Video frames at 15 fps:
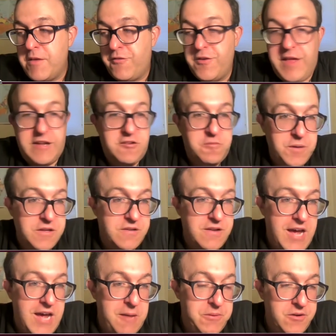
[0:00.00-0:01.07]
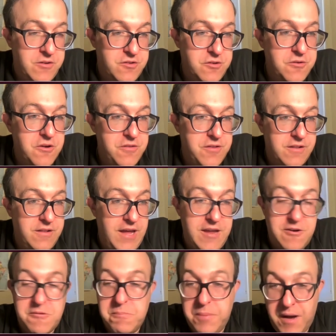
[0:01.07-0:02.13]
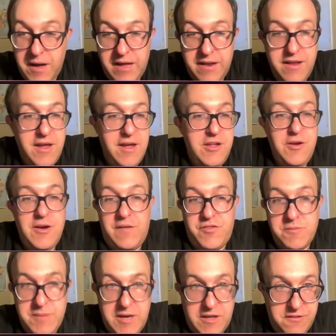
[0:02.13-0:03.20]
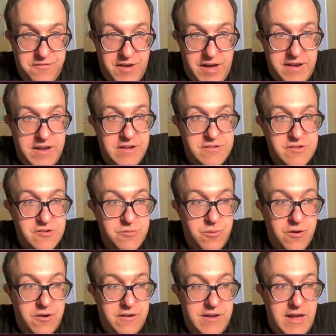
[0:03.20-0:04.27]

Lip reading: for that split to happen sooner than later, but you have to make the finances work.